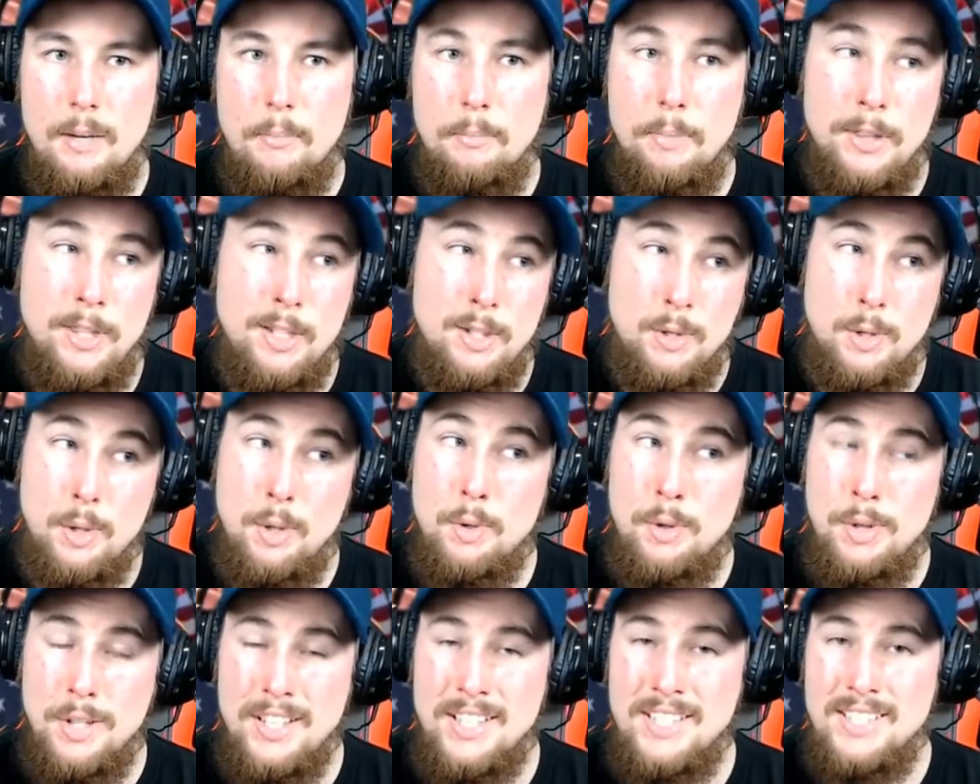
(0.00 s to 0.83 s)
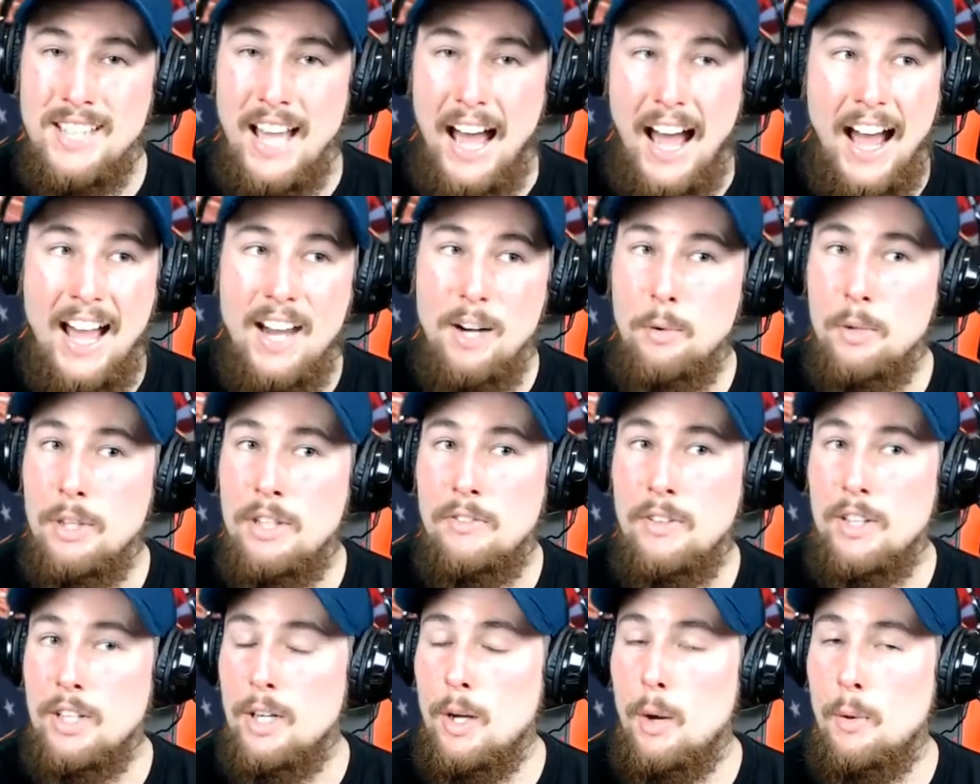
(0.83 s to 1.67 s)
But the truth is, I don't
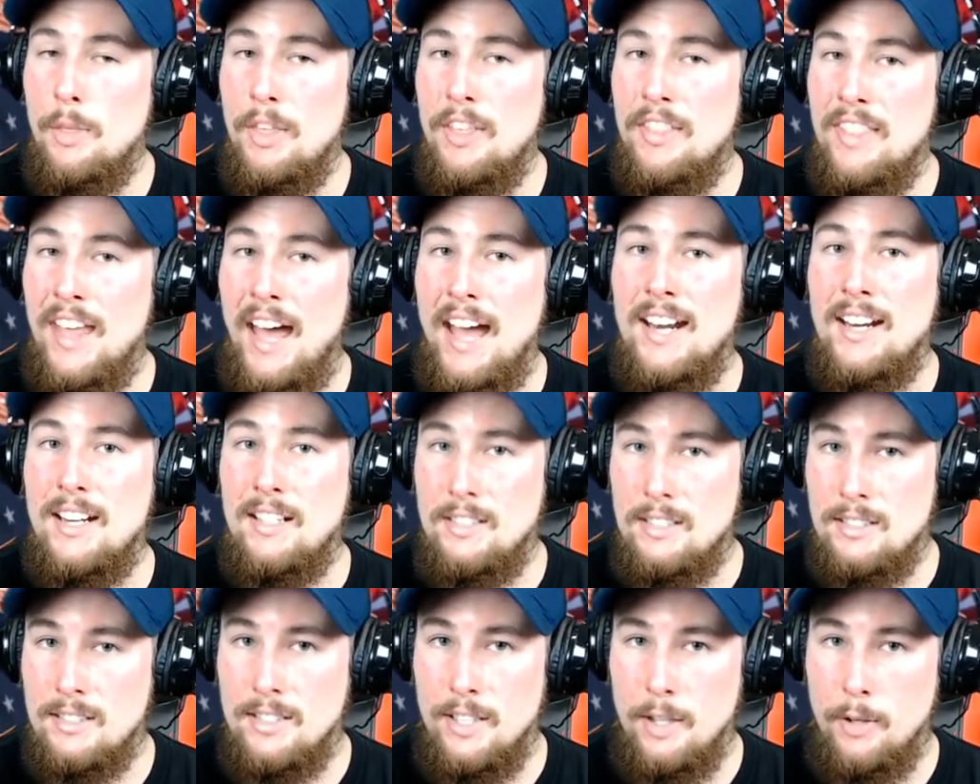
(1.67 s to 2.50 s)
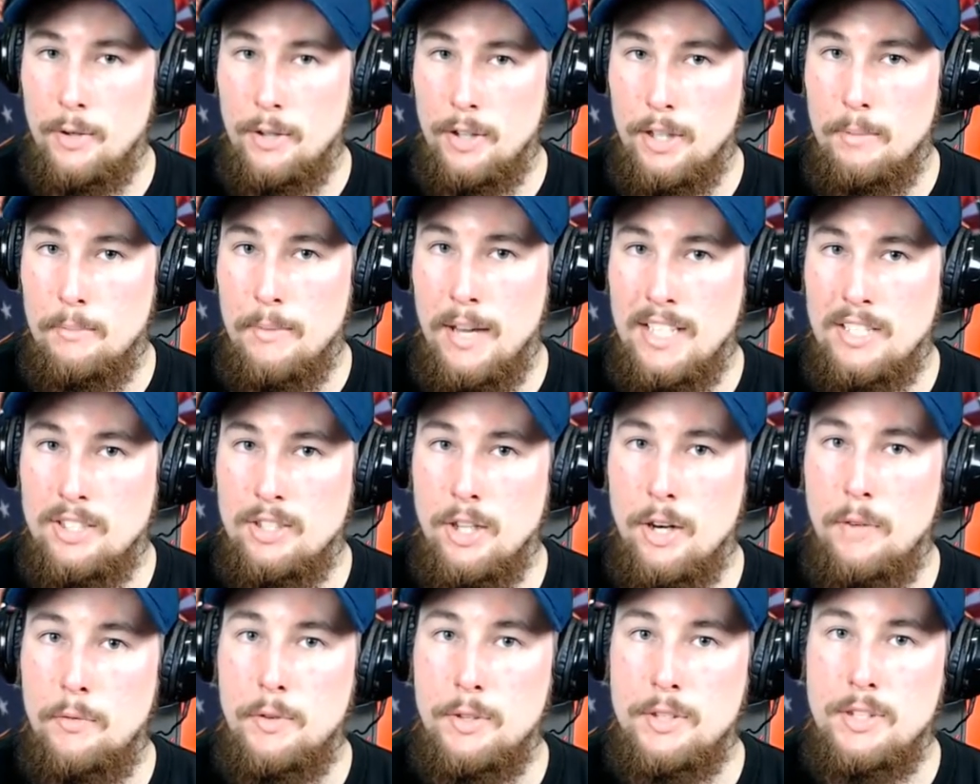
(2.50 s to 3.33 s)
even know that that necessarily makes
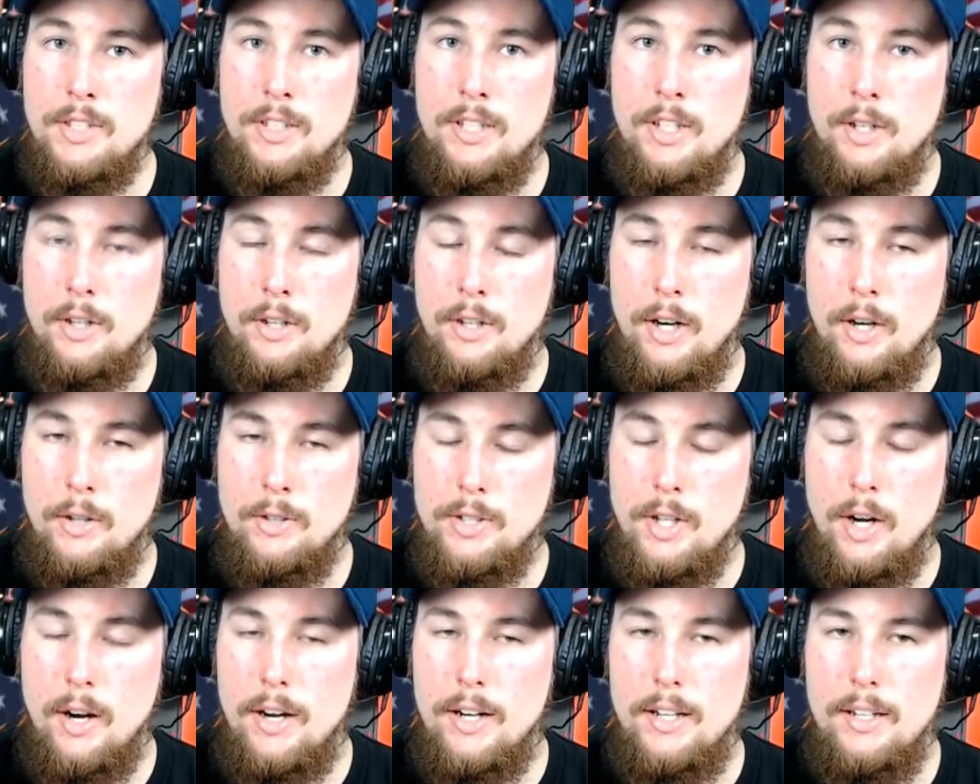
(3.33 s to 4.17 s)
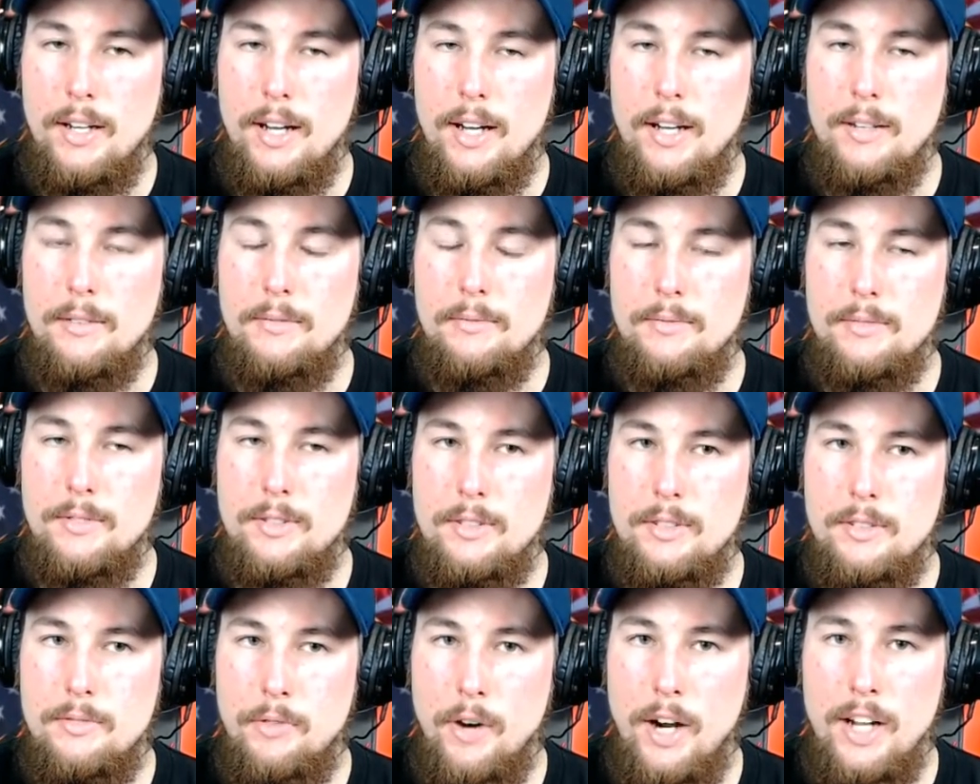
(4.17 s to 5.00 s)
Jefferson and, or sorry, uh,
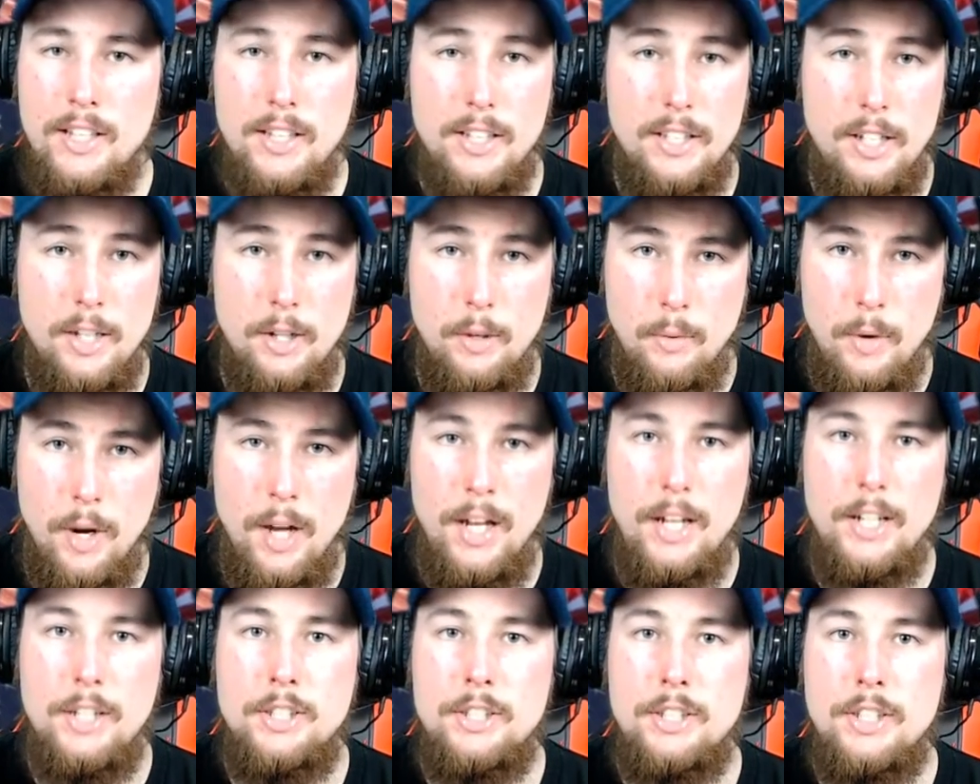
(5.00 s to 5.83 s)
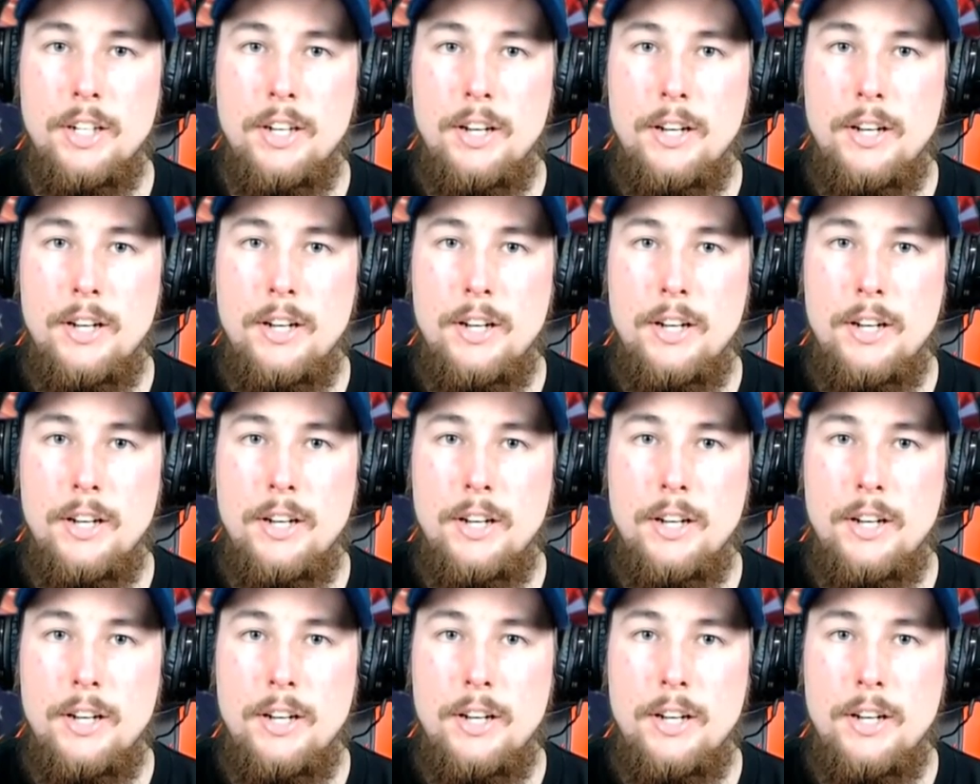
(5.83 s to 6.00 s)
Franklin and Rush